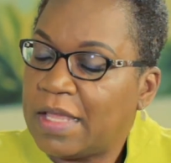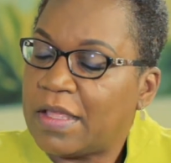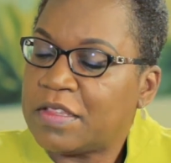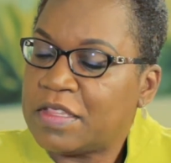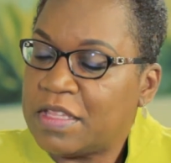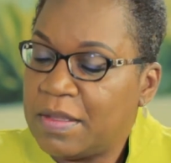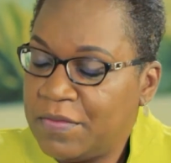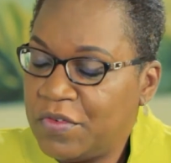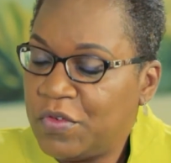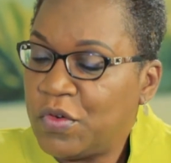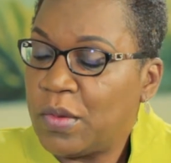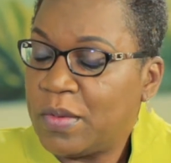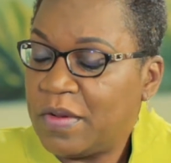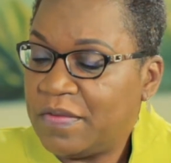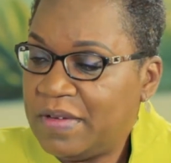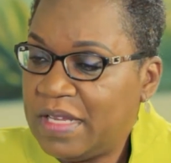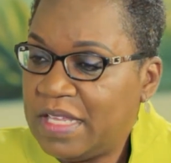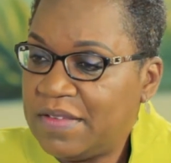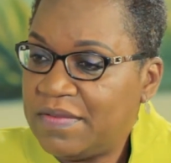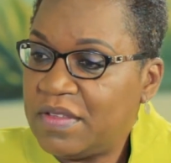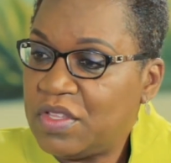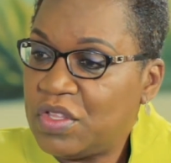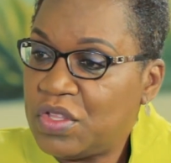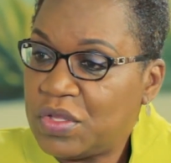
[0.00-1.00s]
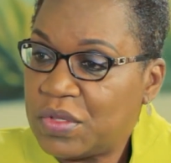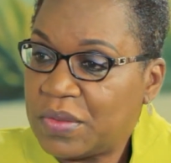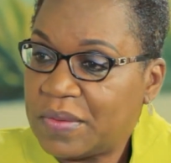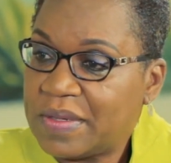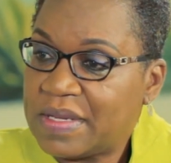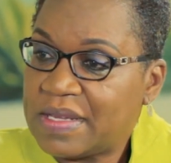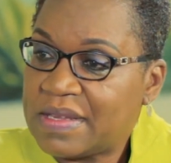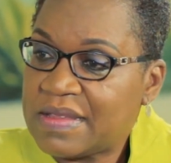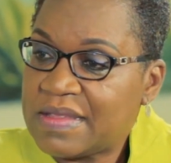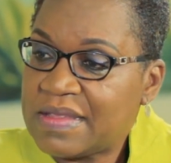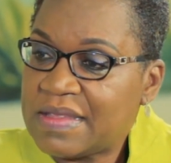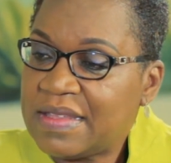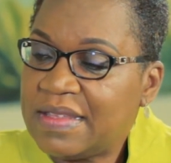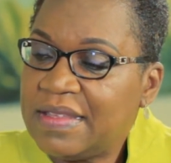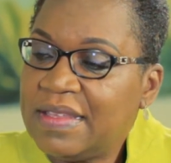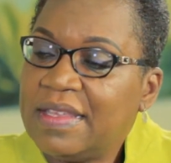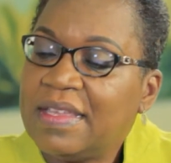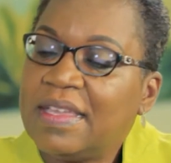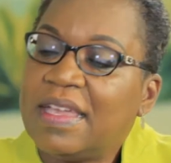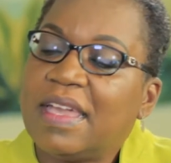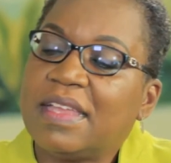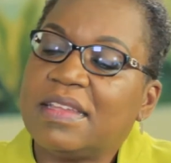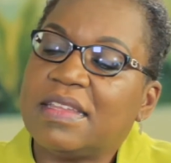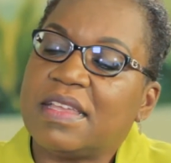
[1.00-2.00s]
some form of life insurance,
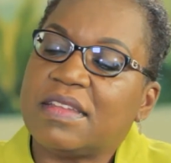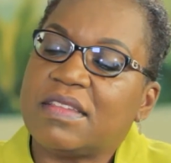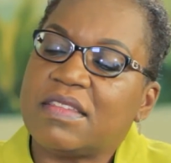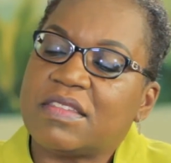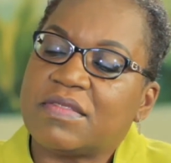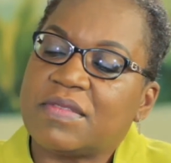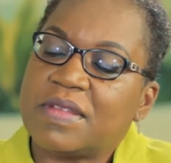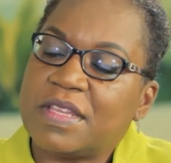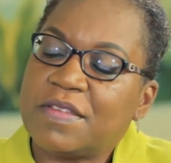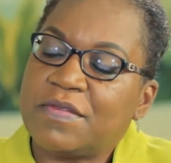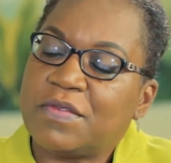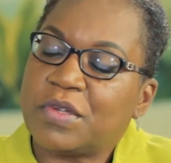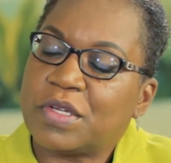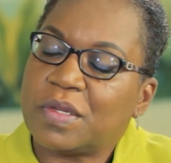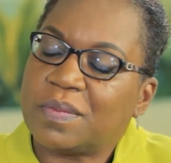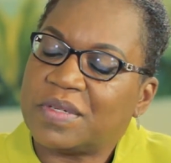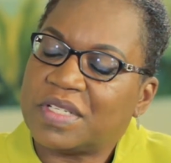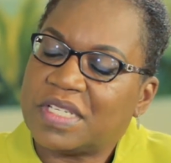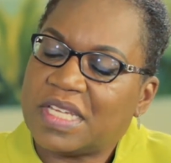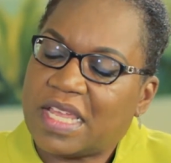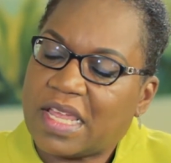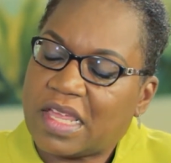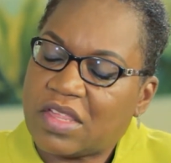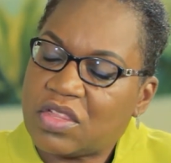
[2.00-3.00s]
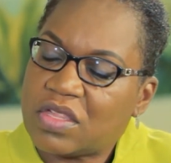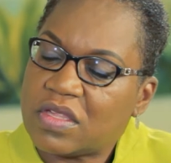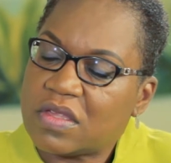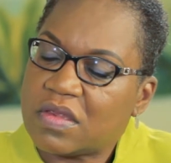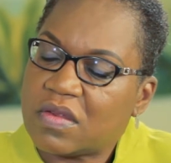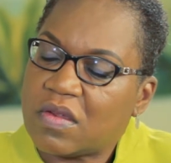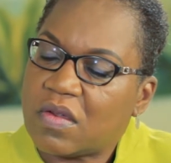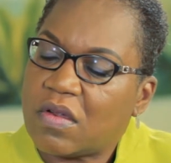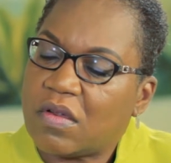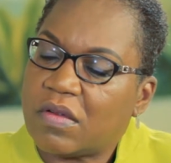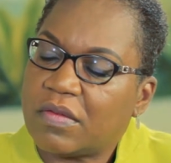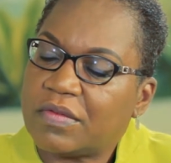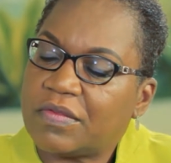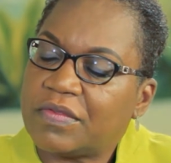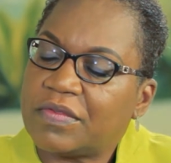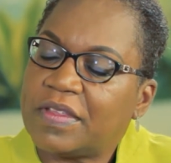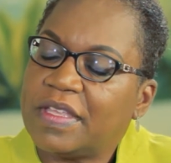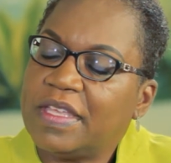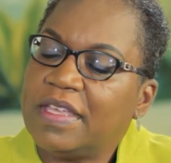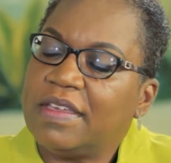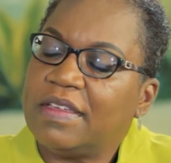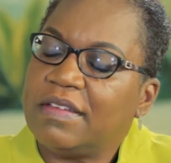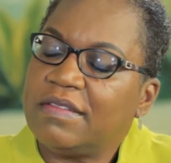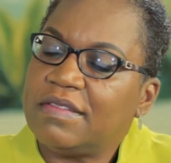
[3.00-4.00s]
and that is ready for the protection of
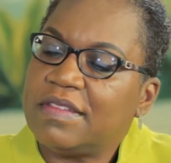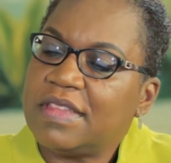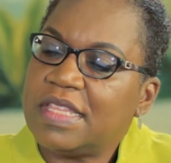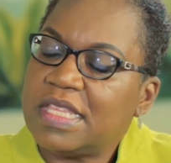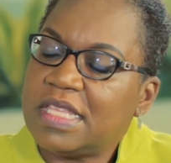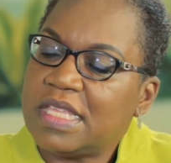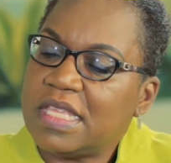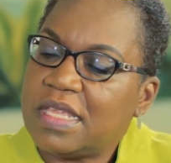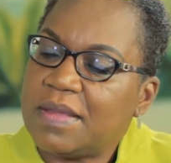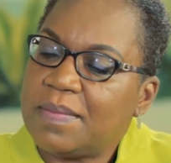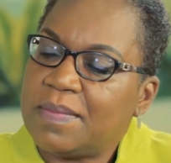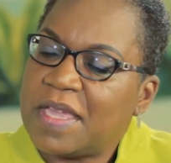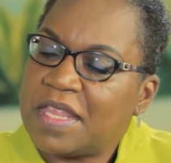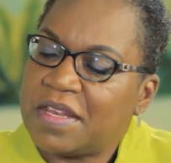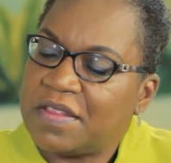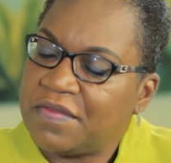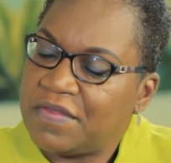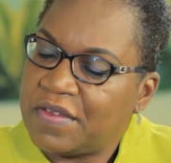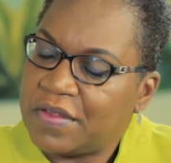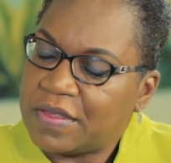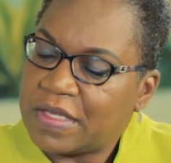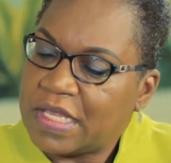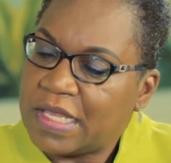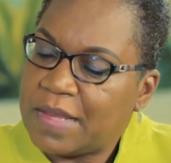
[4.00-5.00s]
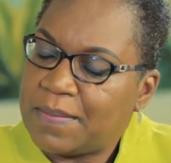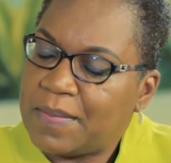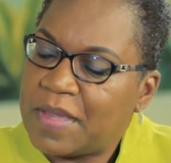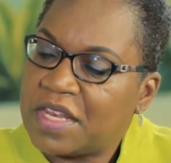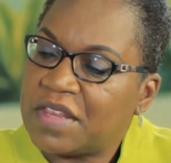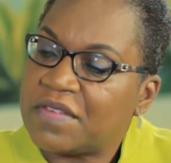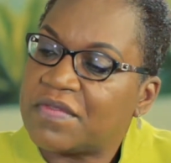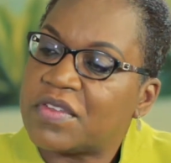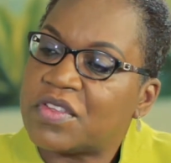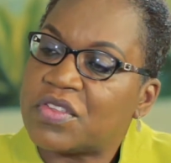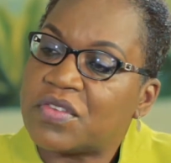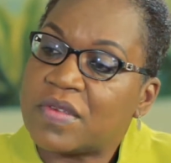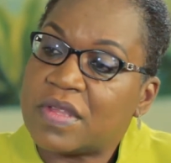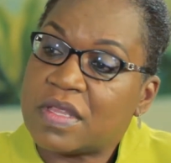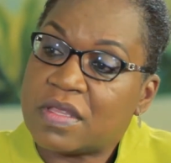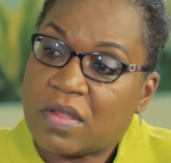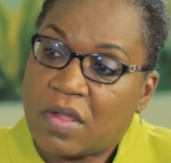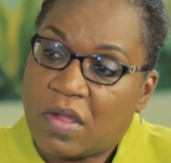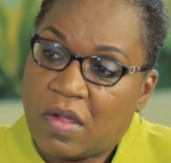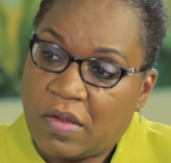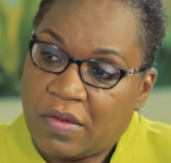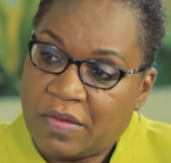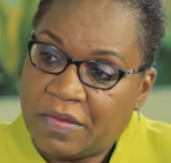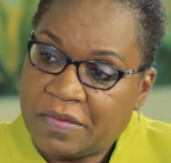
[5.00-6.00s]
the beneficiaries
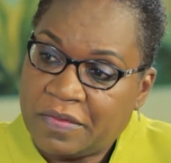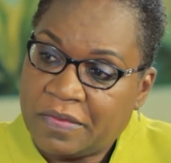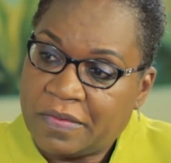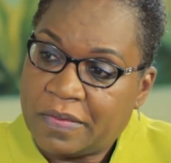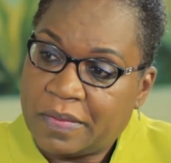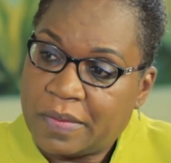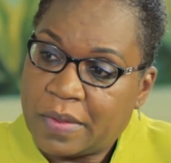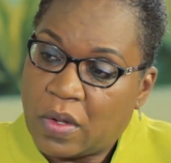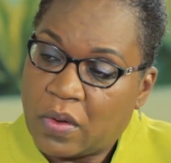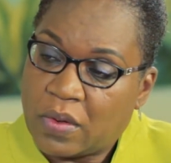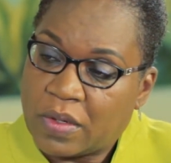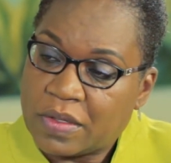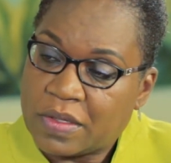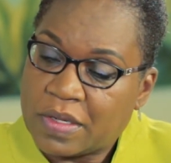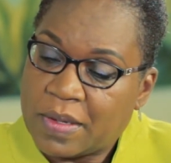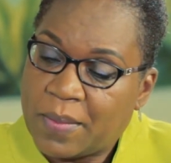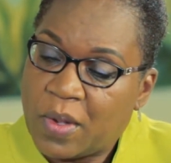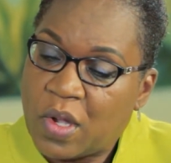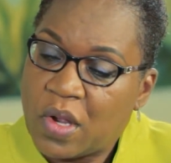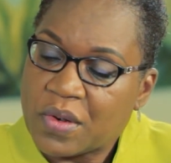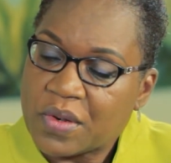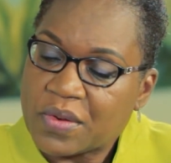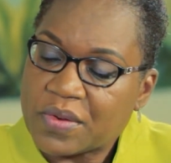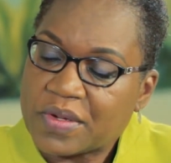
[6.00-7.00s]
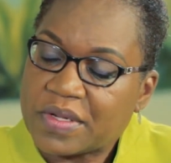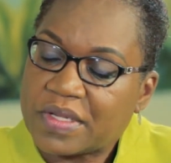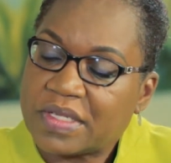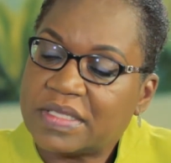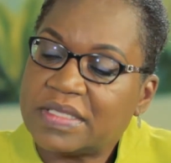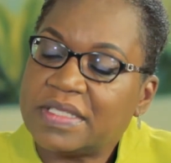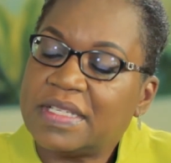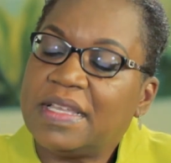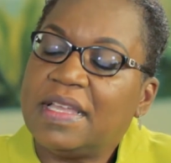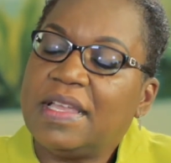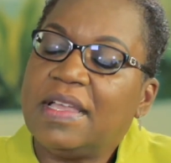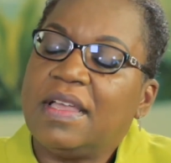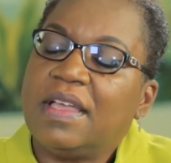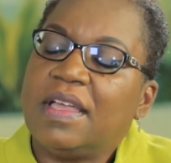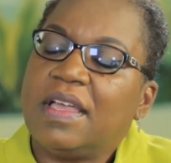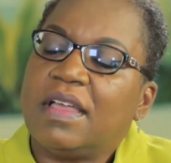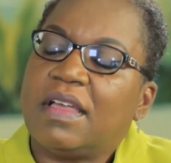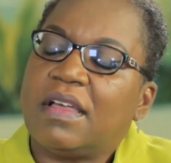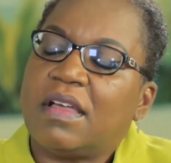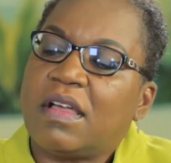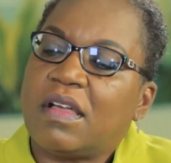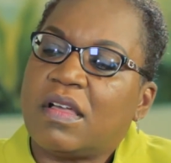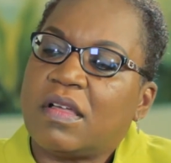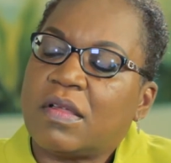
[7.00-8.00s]
of the borrower.
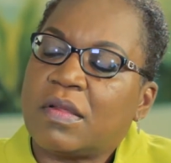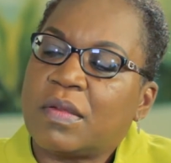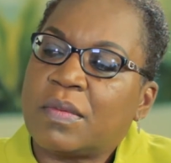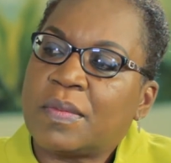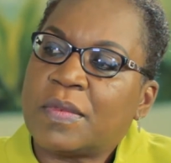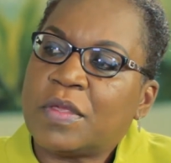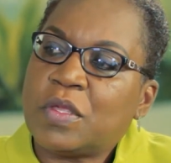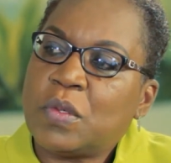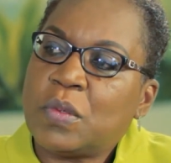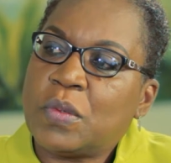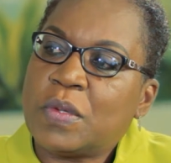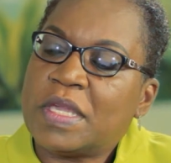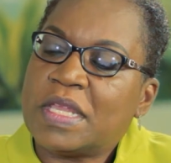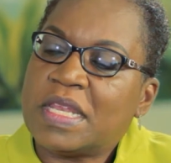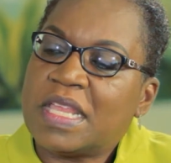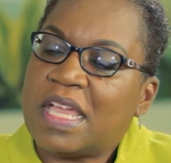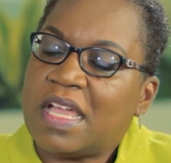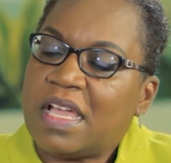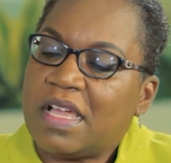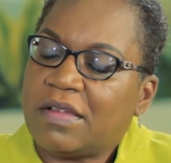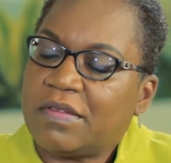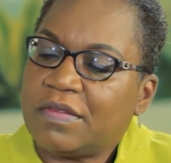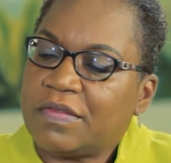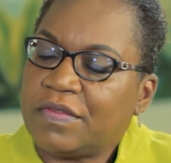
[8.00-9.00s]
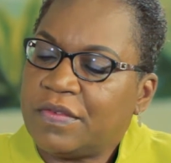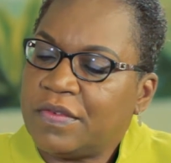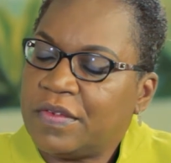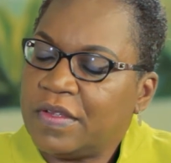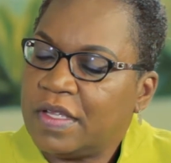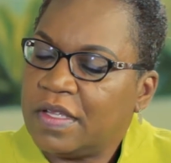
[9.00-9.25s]
You can have